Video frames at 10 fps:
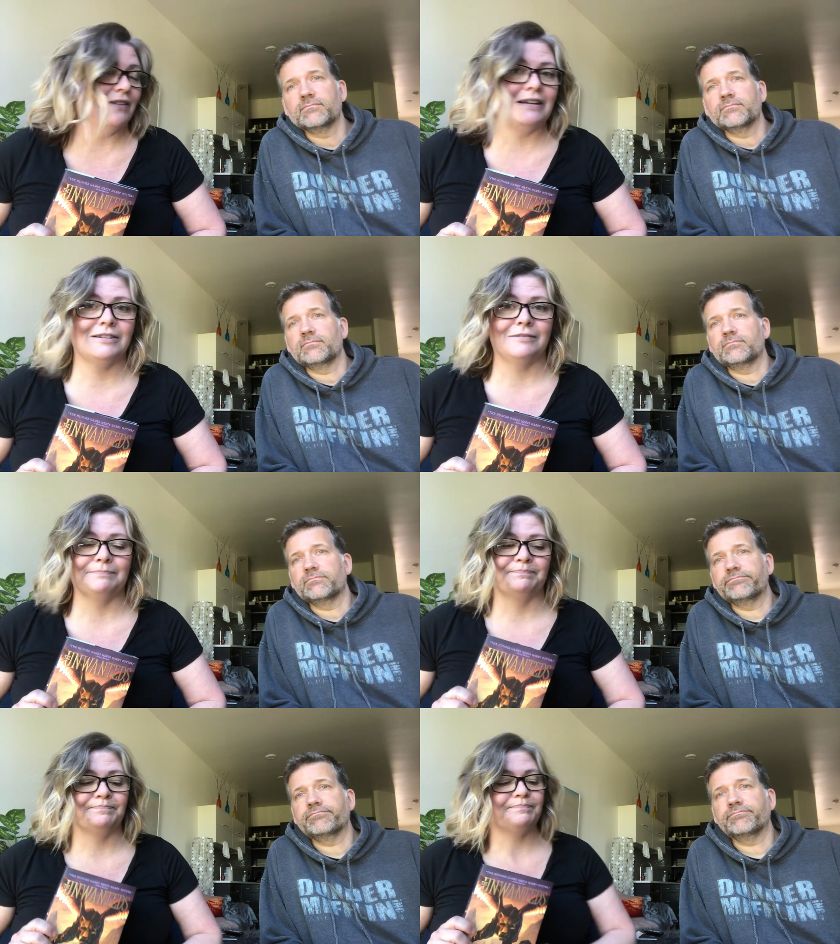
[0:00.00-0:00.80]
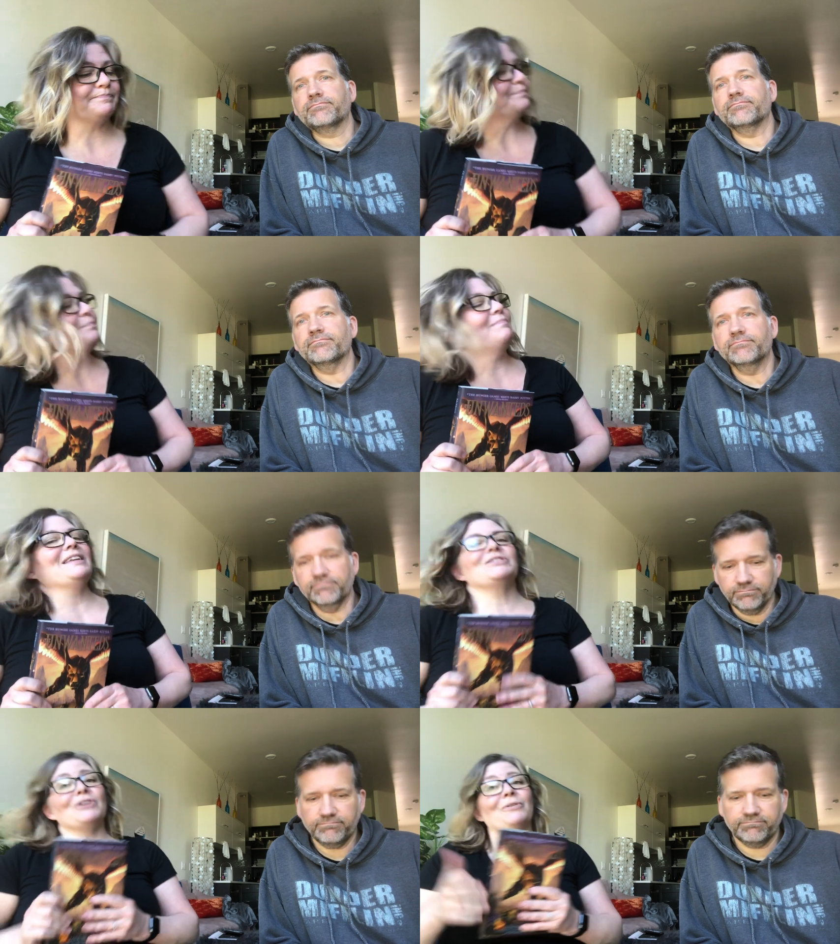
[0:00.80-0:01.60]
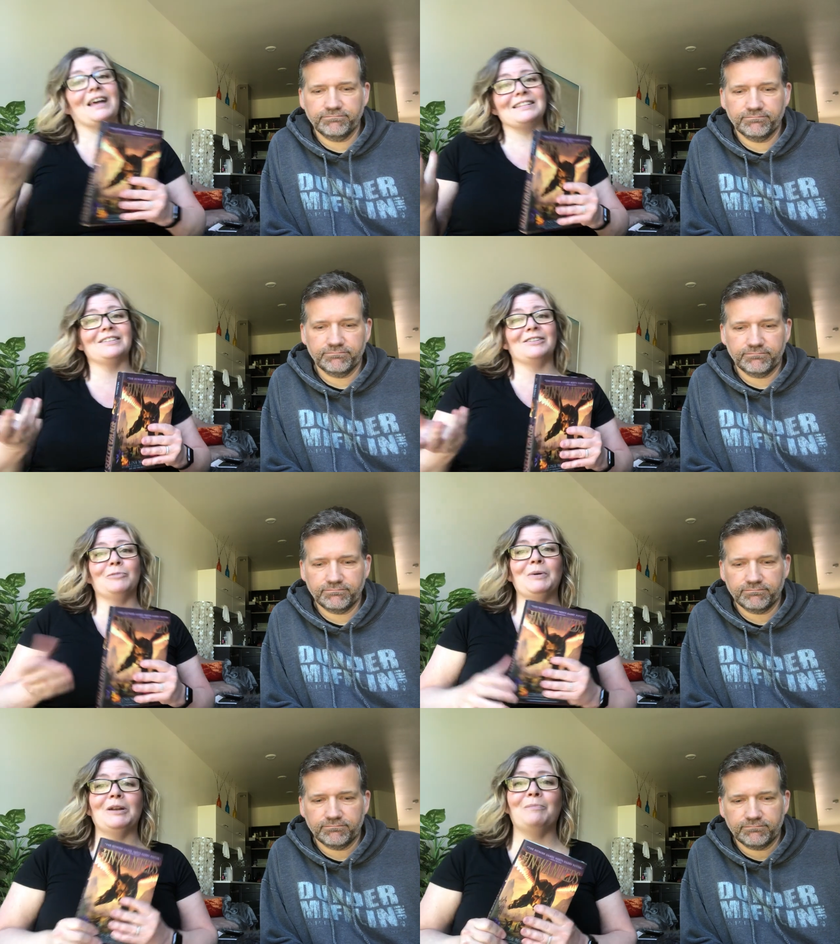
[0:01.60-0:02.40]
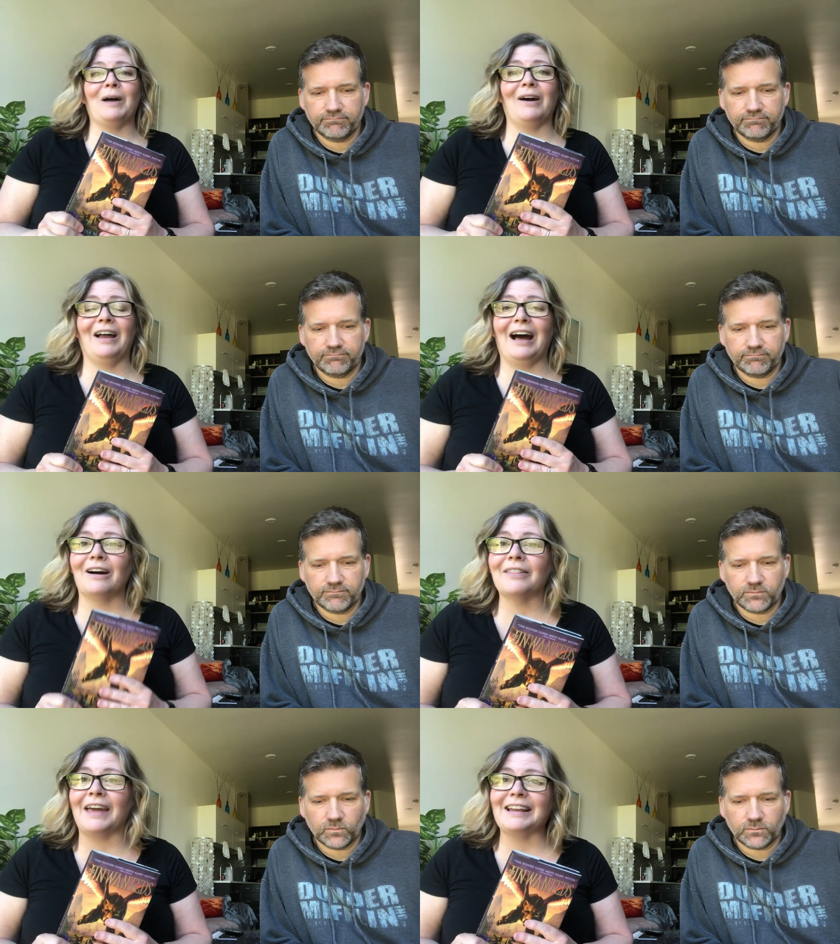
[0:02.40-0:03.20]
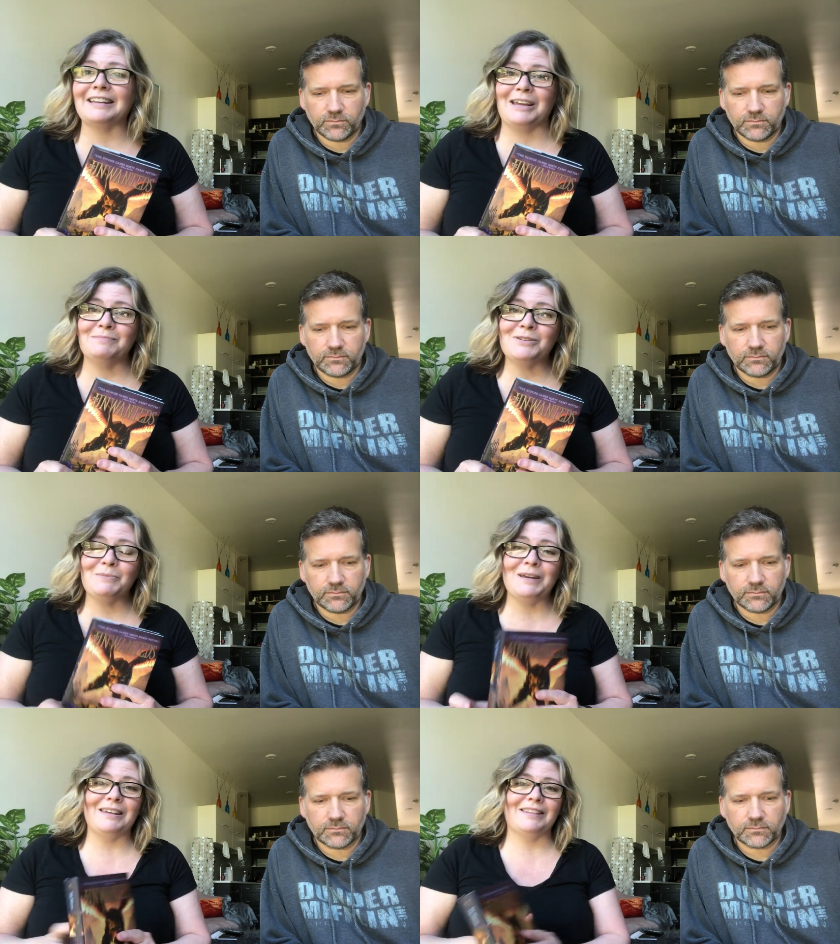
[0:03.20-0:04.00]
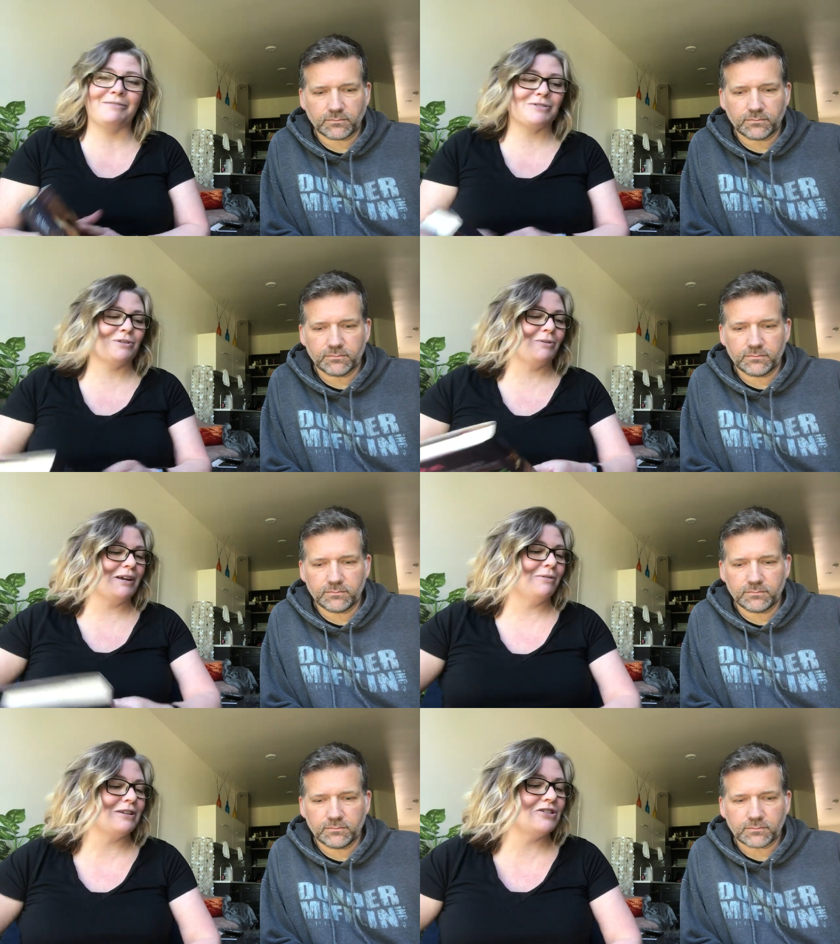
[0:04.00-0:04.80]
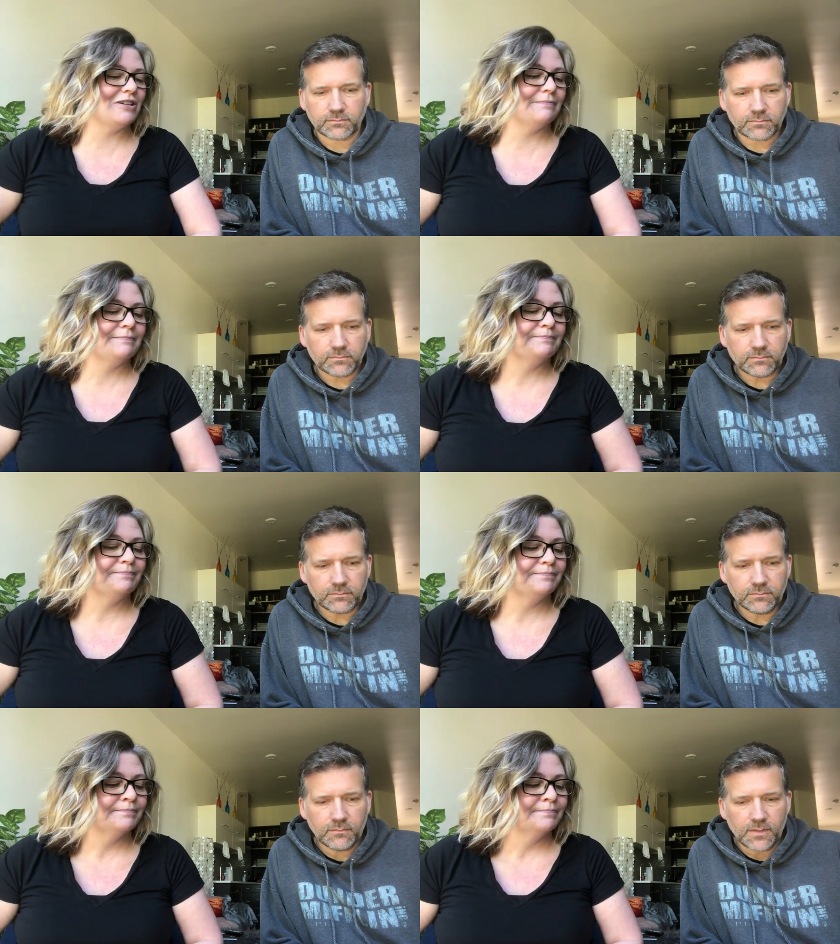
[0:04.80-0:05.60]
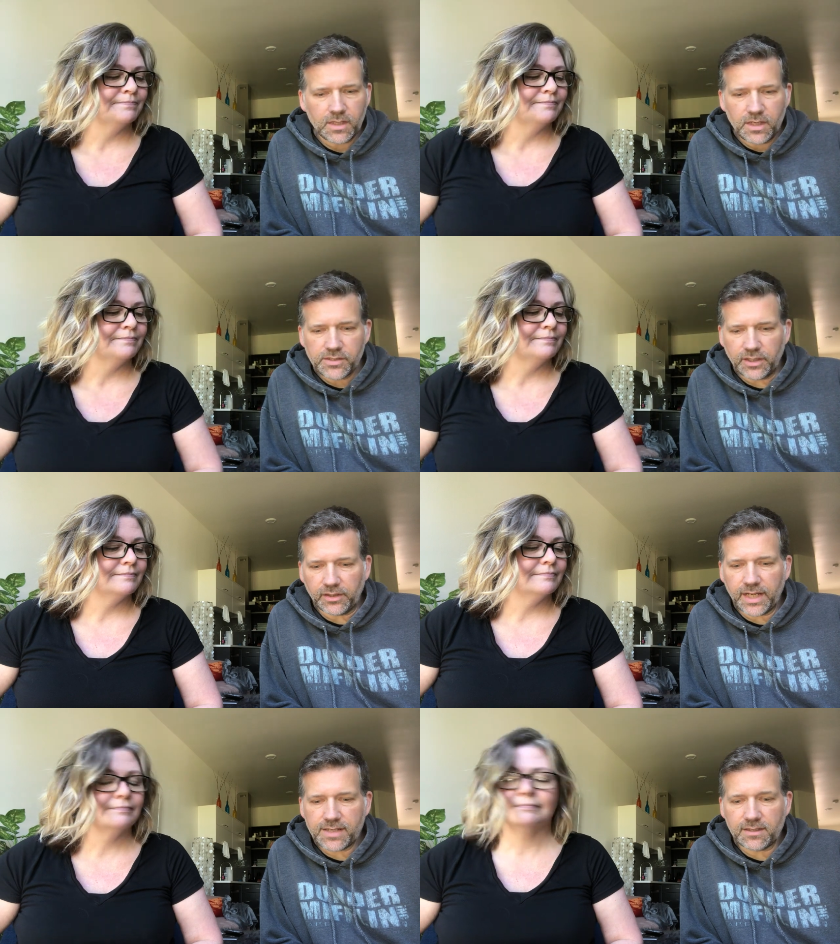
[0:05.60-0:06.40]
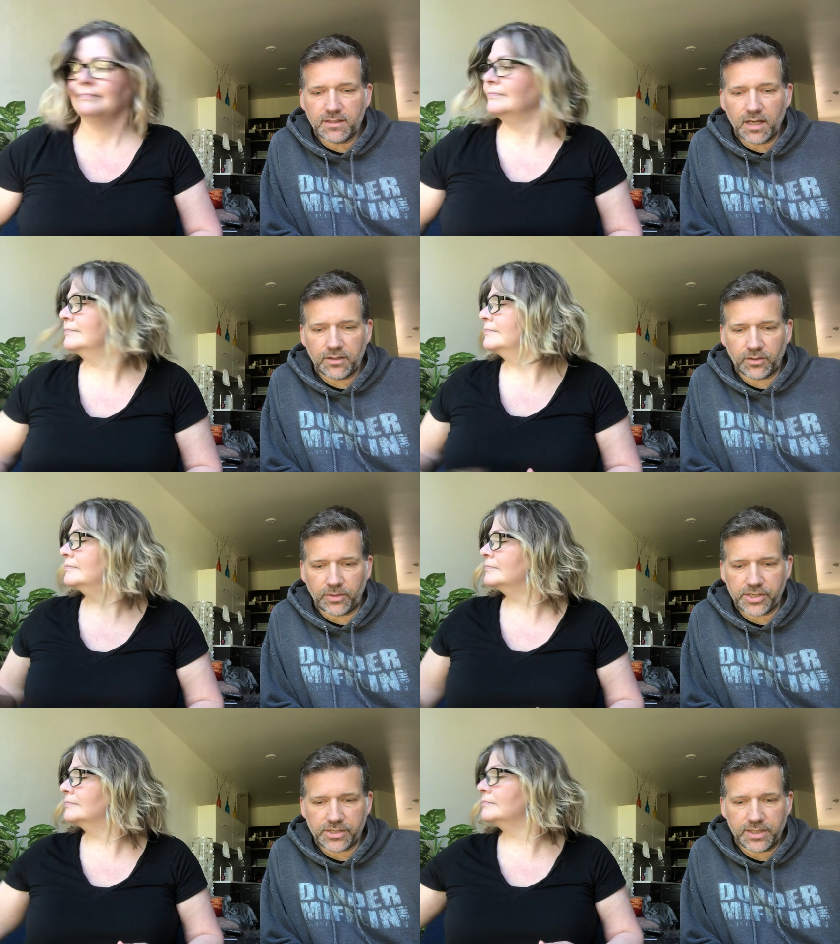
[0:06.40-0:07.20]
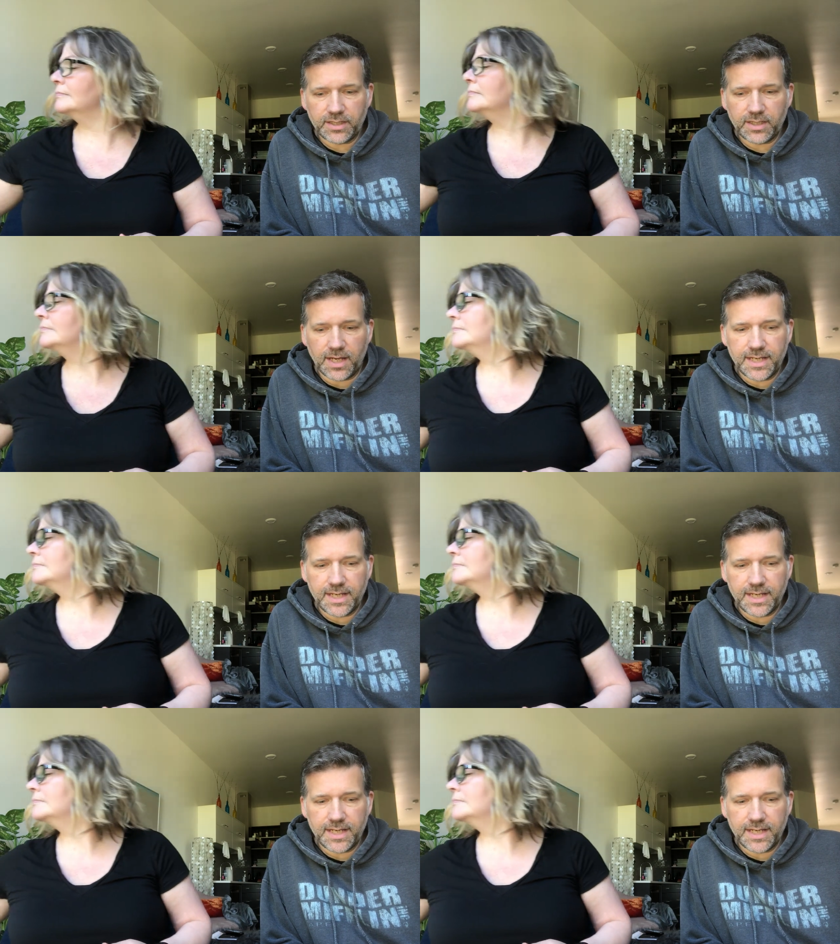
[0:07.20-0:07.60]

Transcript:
Speaker 1: fight. So that's a little bit about how that came to be, and that was a great question.
Speaker 2: Charlie has another question.